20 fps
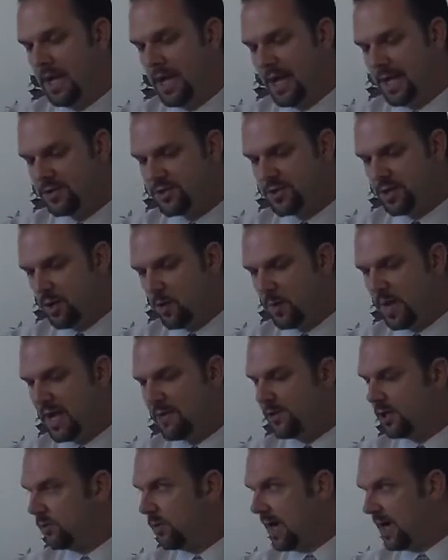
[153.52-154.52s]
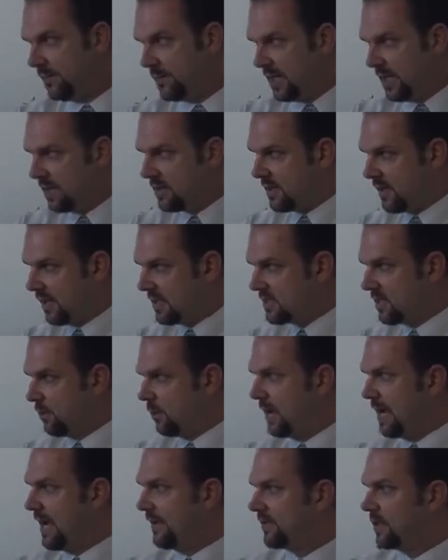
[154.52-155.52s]
And so we have a great many things that
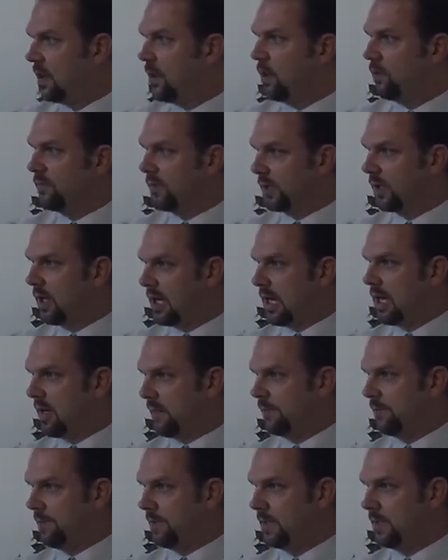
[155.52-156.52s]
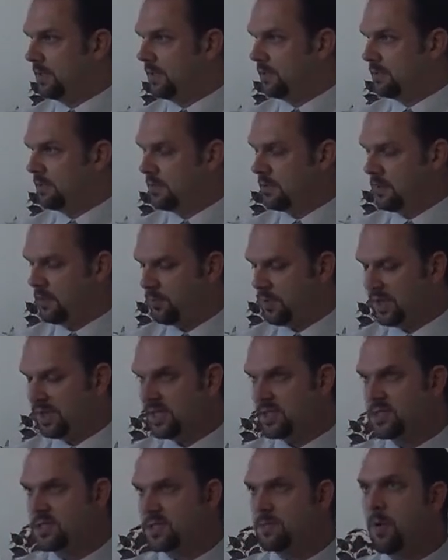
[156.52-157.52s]
we have to overcome. But
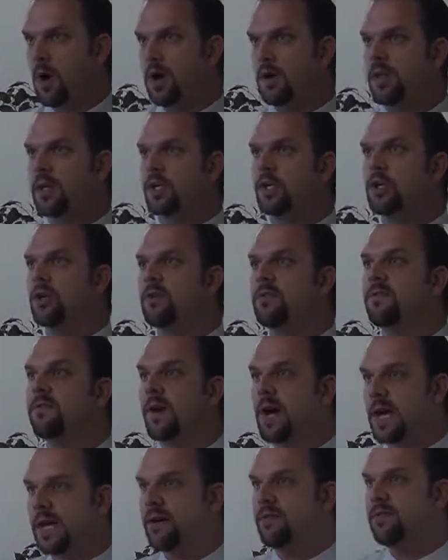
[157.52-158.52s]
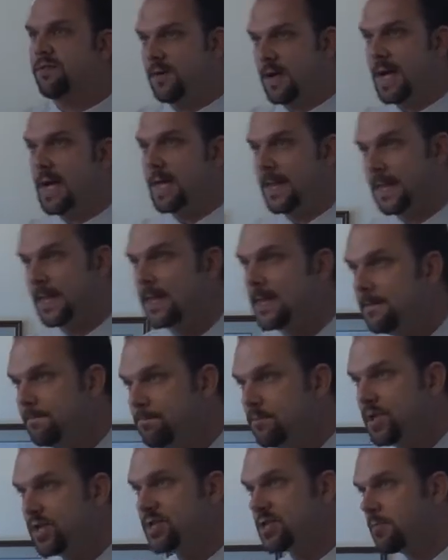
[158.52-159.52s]
this is part of the good fight of faith.
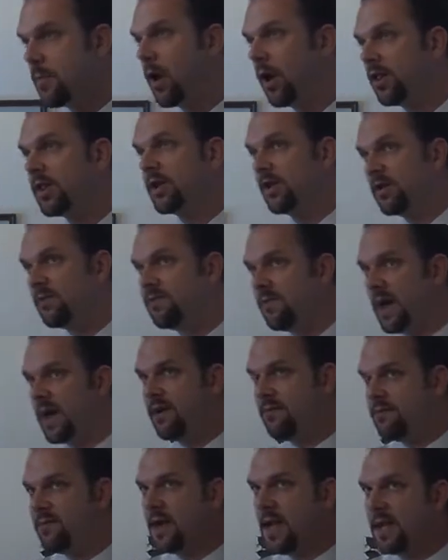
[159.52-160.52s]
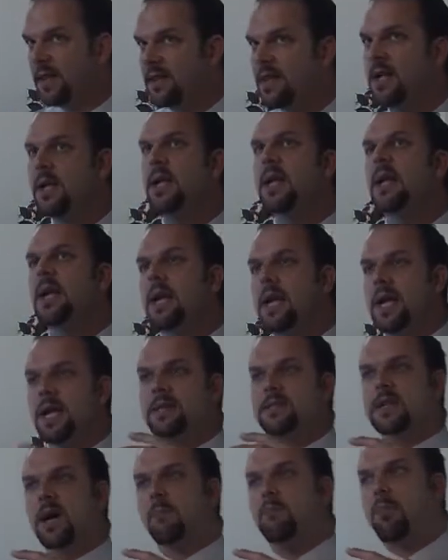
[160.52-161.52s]
This is part of the good fight of faith,
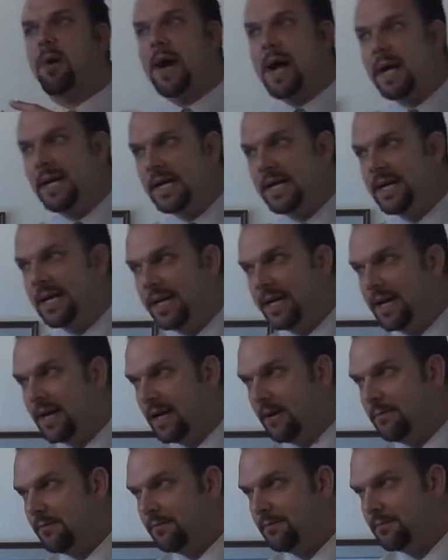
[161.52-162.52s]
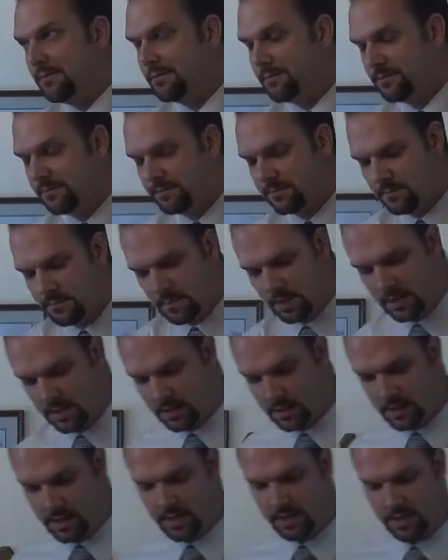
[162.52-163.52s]
is abiding in him.
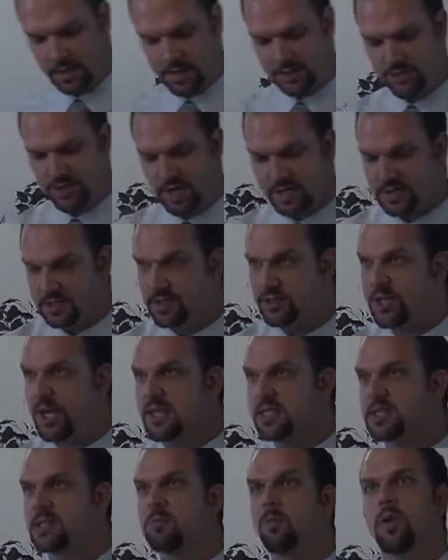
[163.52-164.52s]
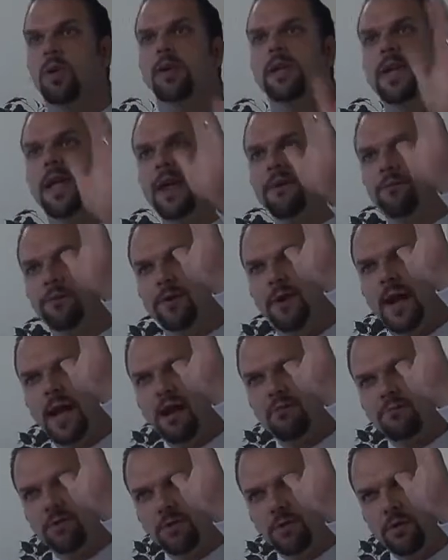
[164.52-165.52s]
And Jesus will never,
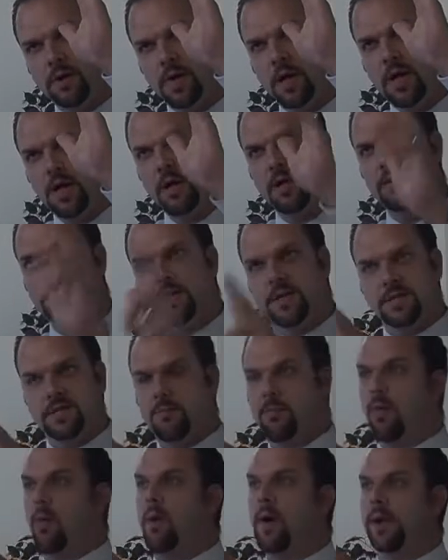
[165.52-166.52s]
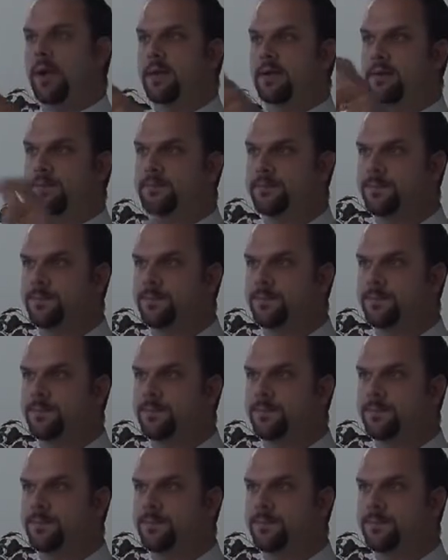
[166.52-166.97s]
ever disappoint.